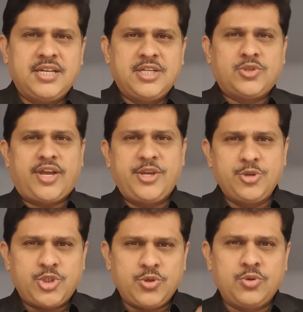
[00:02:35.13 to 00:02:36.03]
So I
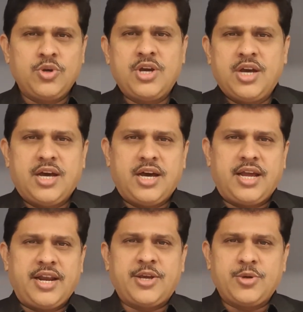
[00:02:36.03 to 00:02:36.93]
used to
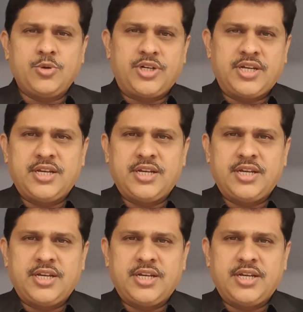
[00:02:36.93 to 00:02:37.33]
recruit